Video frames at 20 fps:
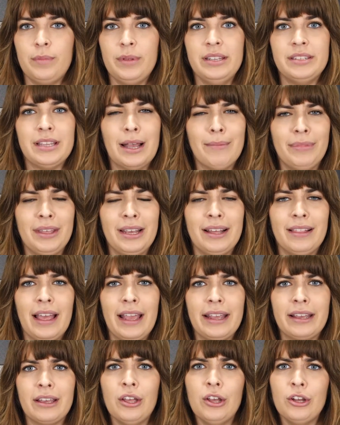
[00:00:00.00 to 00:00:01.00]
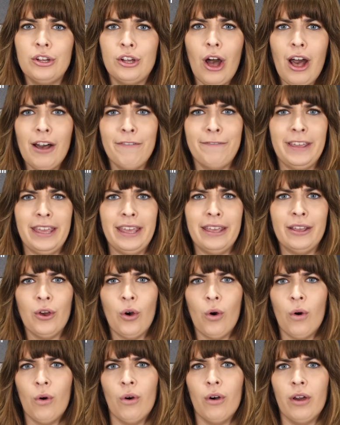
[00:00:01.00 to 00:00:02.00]
be something like coffee
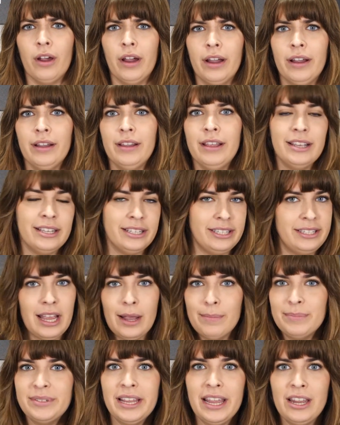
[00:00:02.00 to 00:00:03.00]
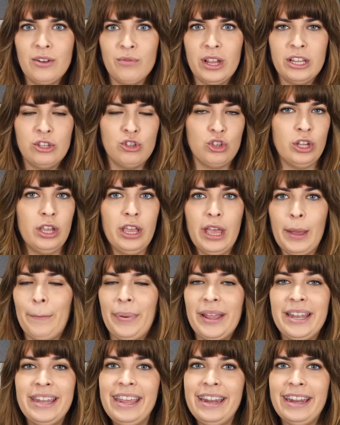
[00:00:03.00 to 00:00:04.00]
or sub sandwich,
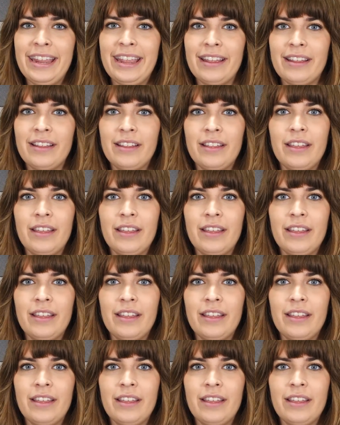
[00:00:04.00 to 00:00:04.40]
panini.